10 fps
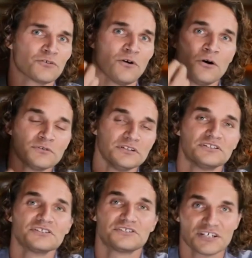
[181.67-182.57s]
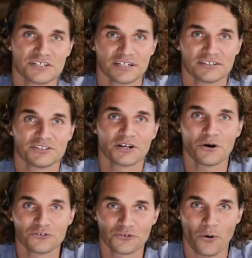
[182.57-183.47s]
your own decision to
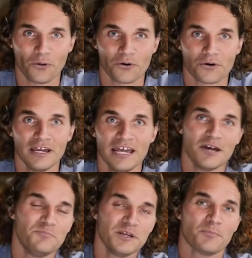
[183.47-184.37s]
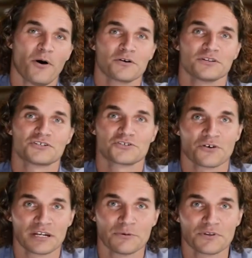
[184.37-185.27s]
go solar and be a part of this
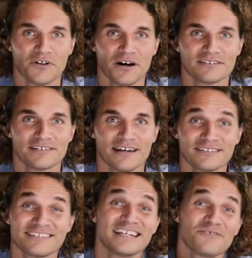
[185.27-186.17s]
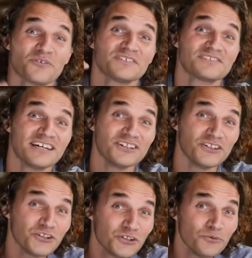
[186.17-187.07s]
journey with us and the difference that
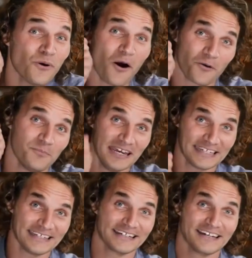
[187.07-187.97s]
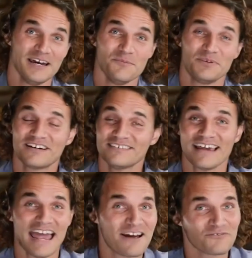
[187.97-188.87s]
you are making, because
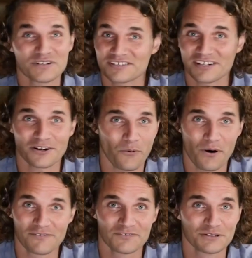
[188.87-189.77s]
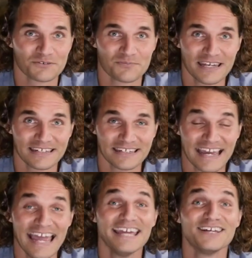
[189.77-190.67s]
every single one of you is making
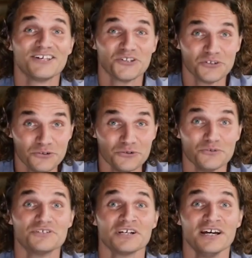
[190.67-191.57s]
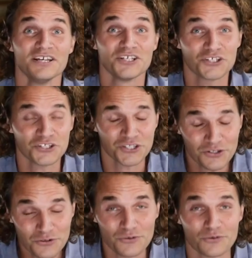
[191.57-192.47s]
a huge,
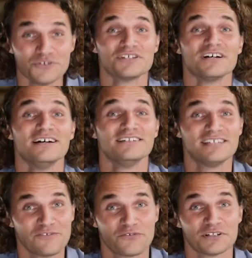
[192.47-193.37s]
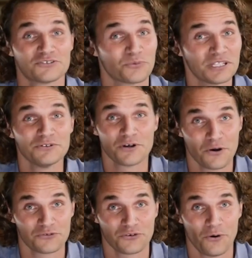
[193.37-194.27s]
huge difference when you
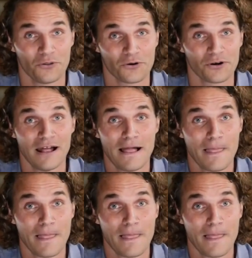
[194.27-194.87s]
go solar.